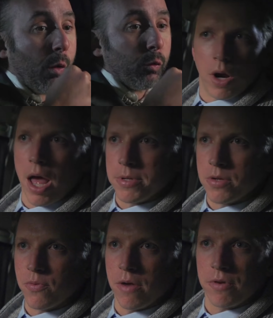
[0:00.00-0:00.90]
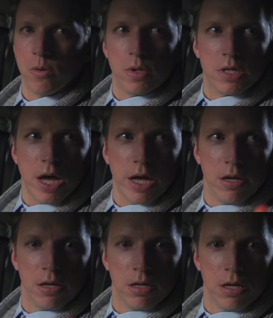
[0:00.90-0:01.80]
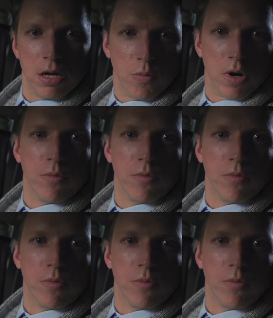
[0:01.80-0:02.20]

What happens if we have to go inside? What